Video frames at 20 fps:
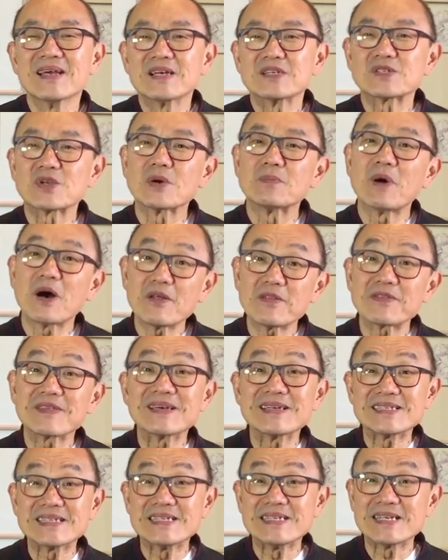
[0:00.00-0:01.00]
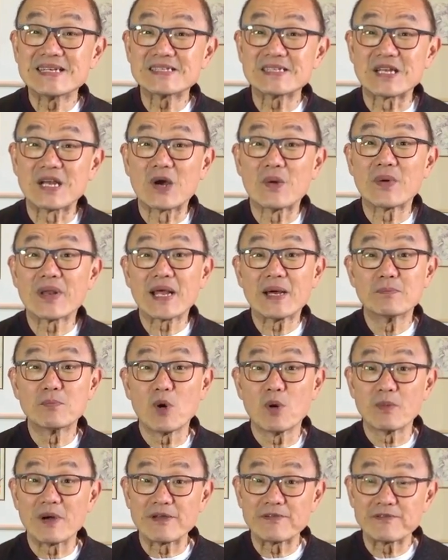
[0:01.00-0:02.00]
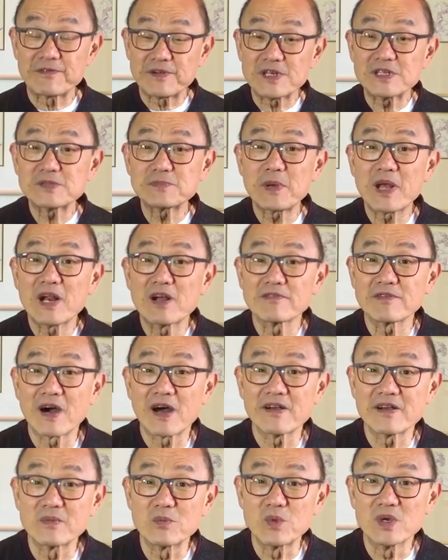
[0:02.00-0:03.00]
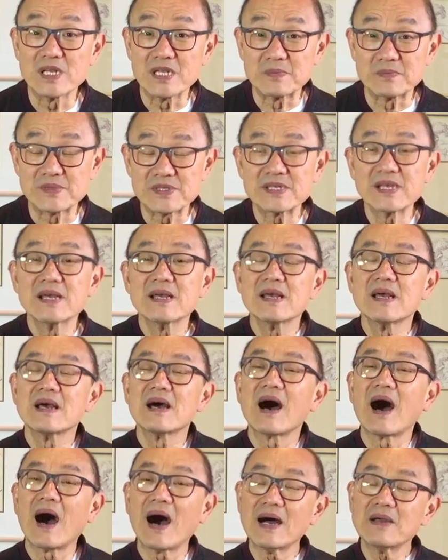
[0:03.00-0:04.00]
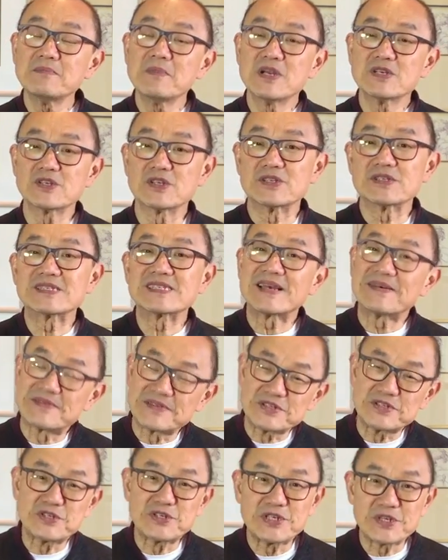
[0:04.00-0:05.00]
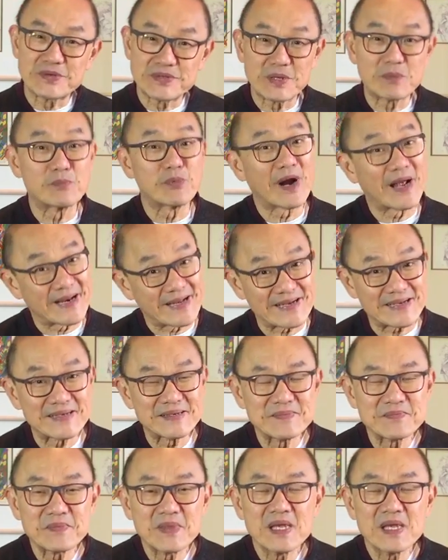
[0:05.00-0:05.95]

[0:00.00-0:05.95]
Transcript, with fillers: So about 30 years ago when I bought my first pair of RM Williams, I measured 7G on the Brannock.